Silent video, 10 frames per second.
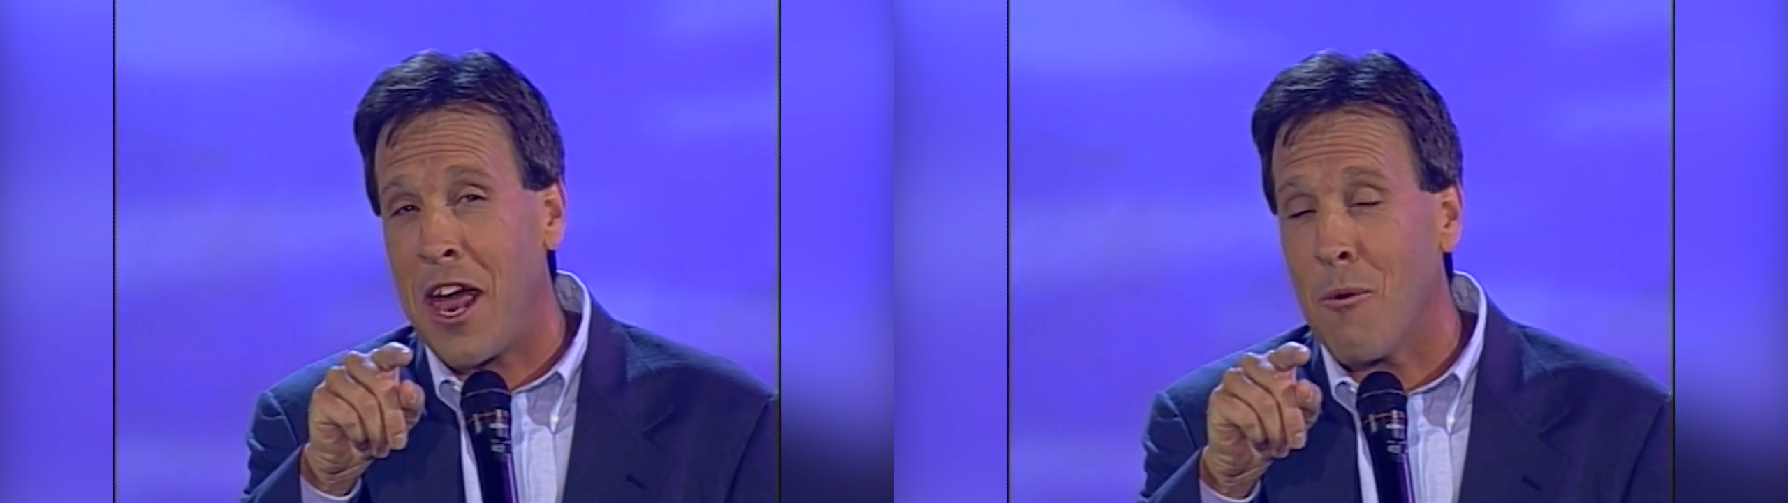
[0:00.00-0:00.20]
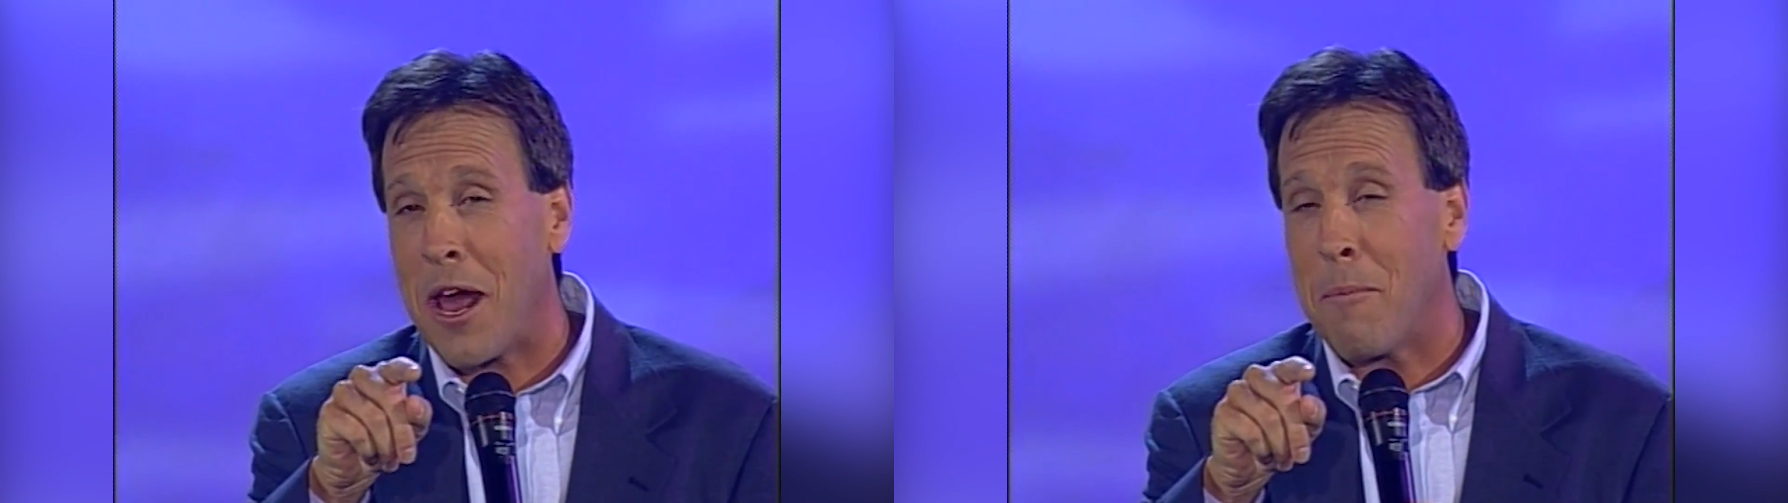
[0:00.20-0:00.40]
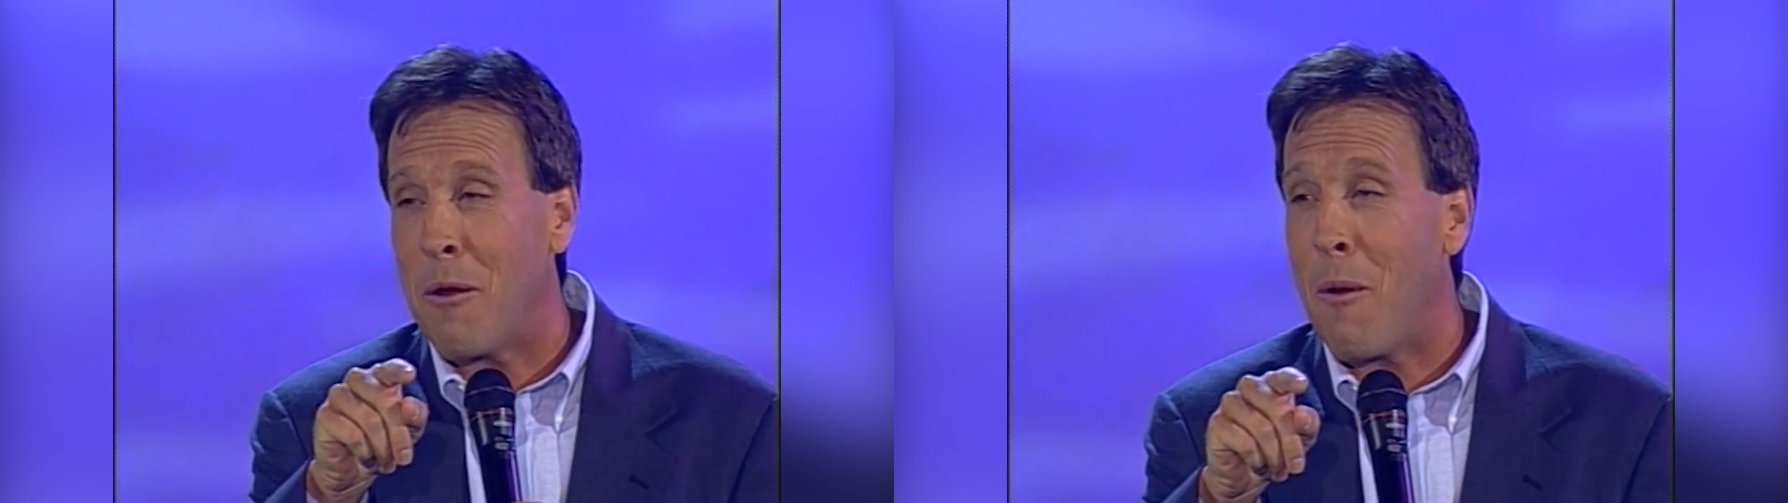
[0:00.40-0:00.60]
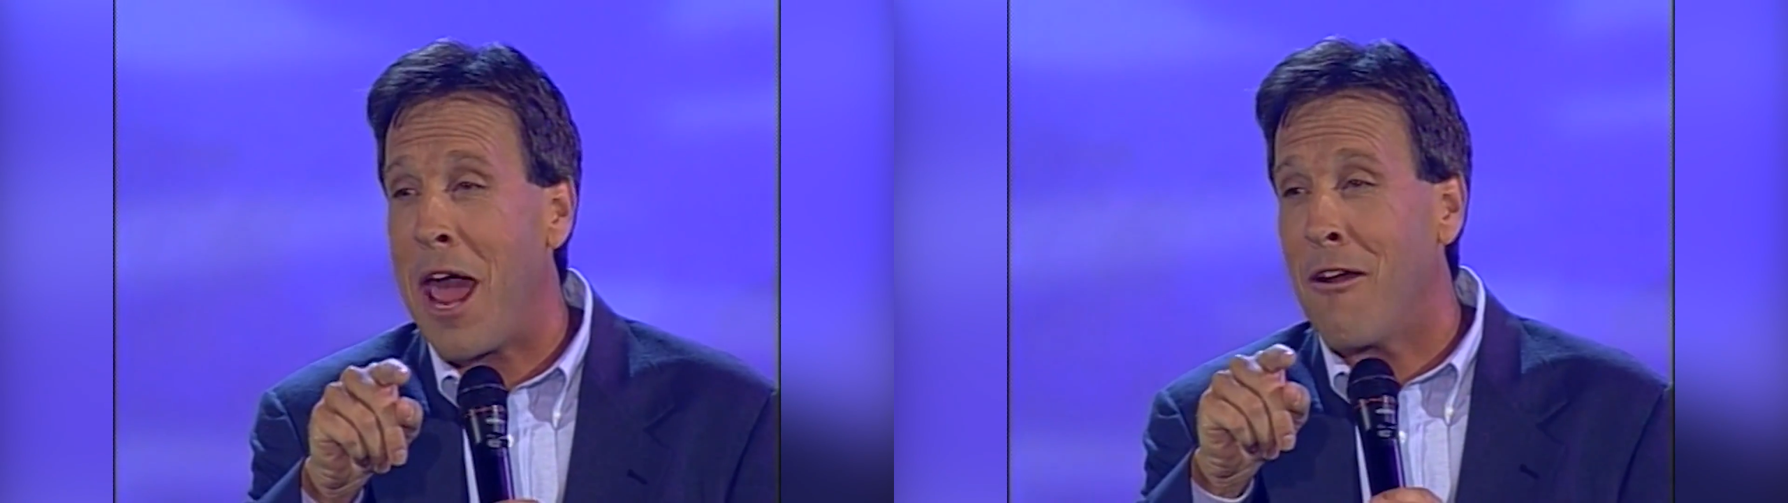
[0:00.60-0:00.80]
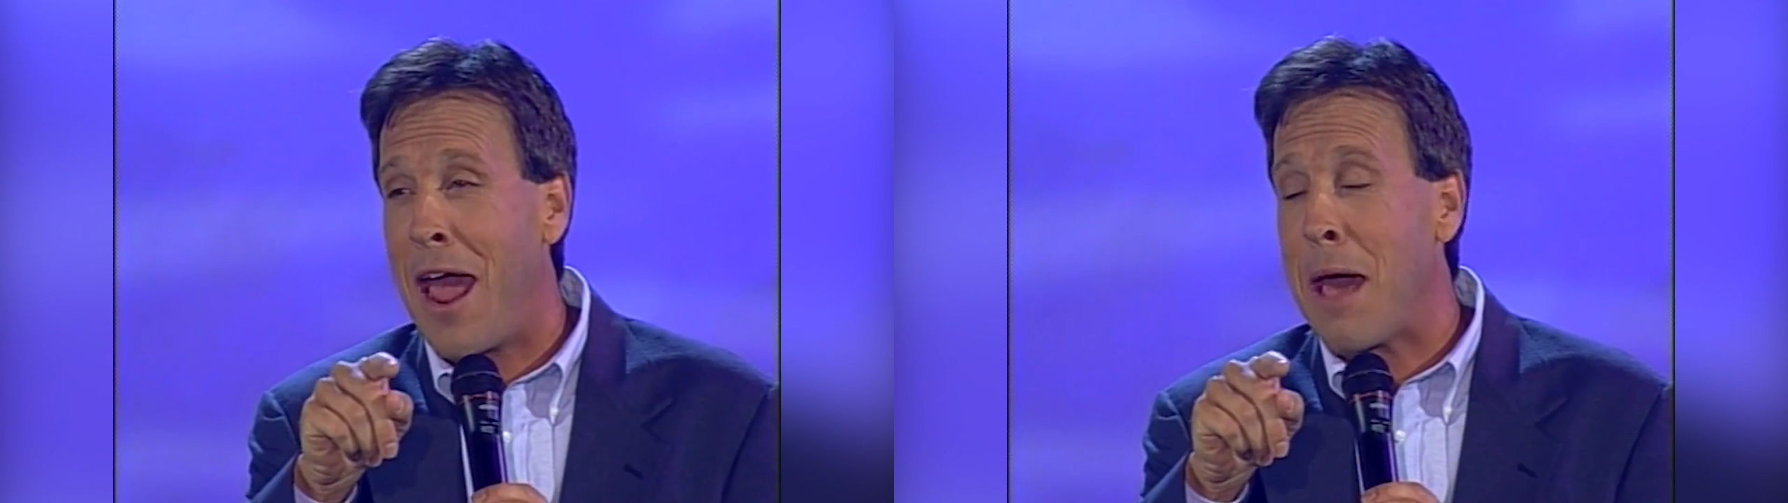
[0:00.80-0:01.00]
you want to be
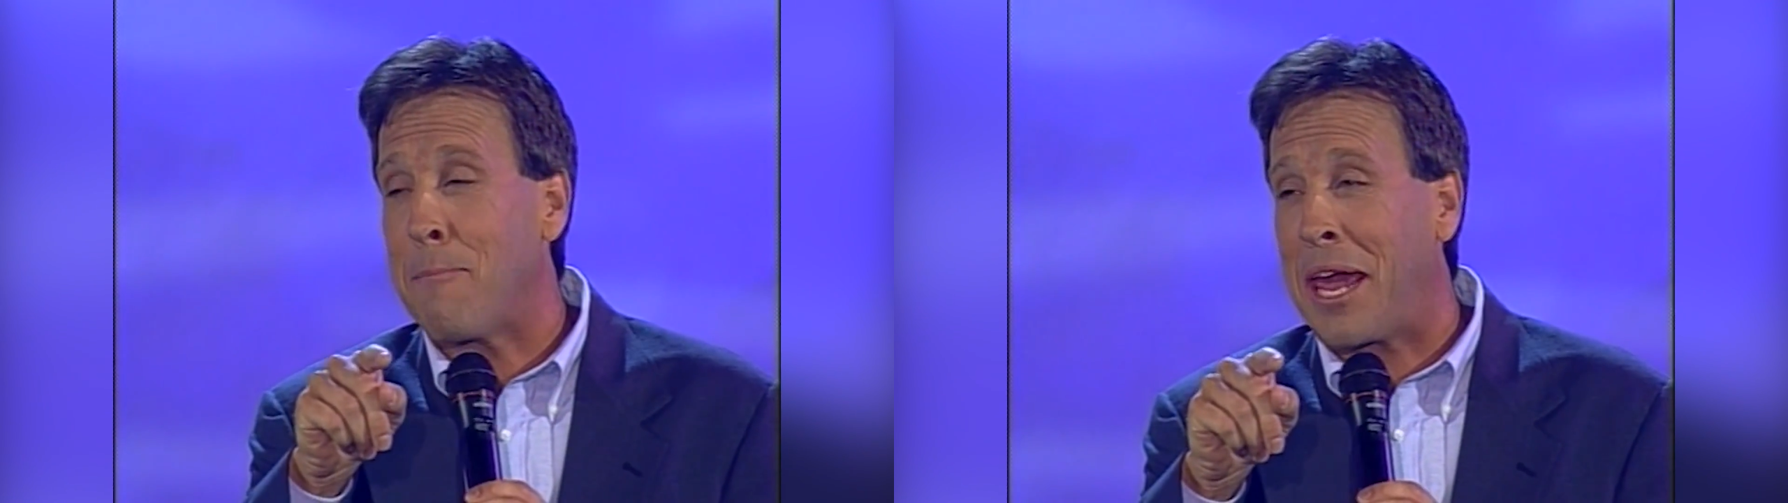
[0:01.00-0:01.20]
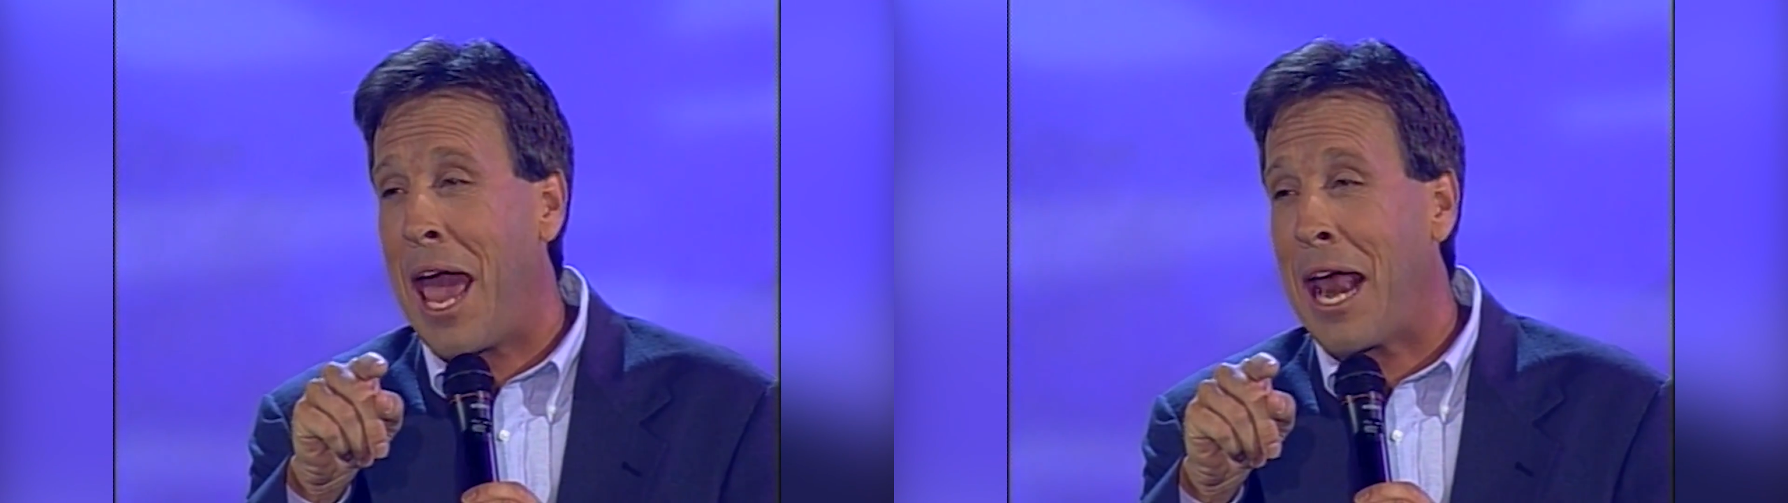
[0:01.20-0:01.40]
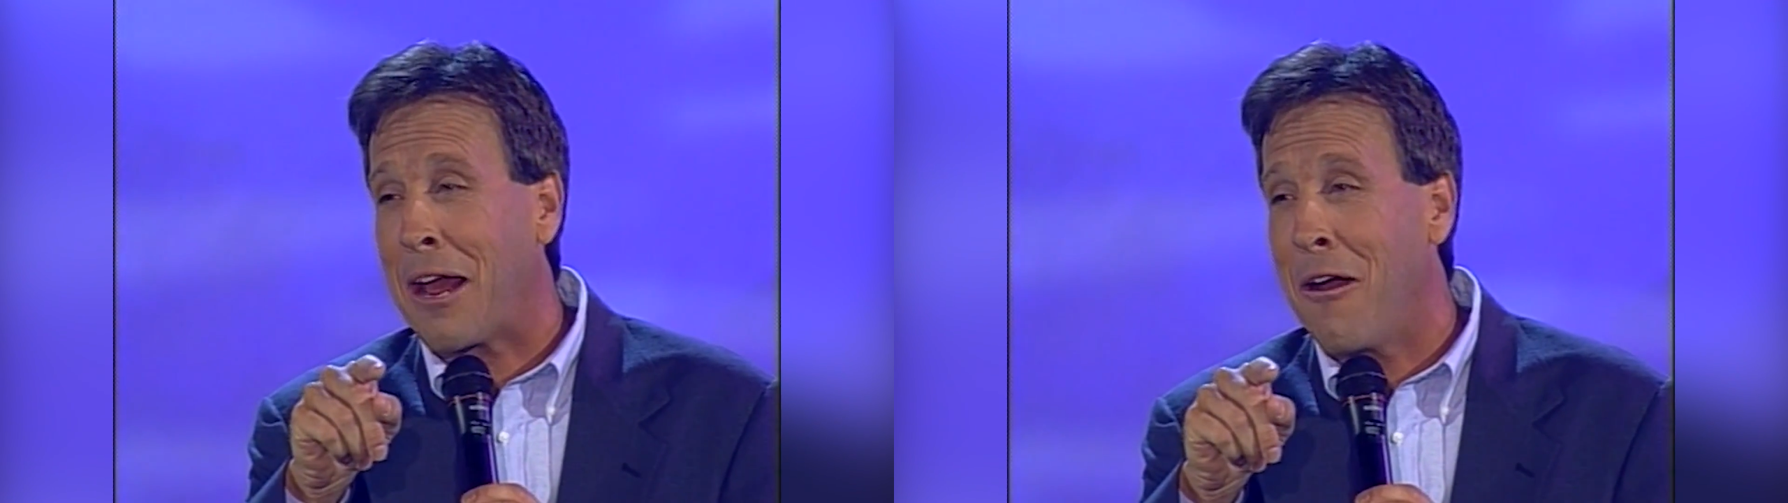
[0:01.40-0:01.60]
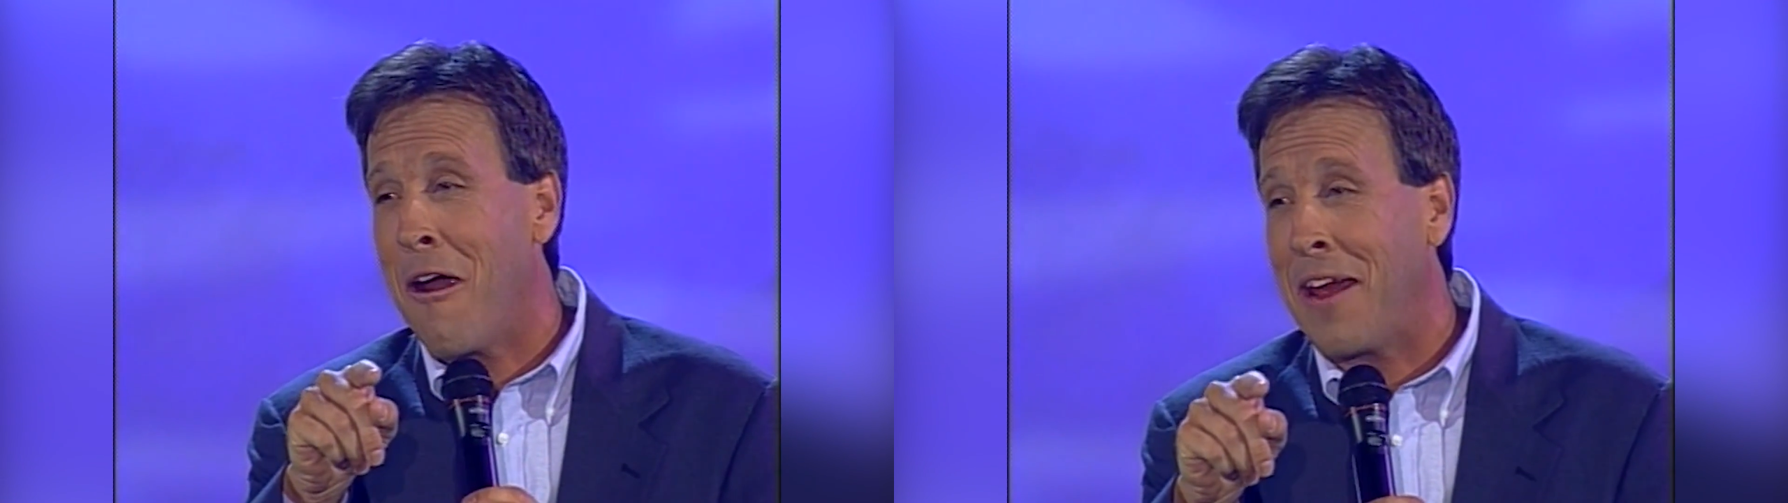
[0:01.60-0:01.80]
right or happy category.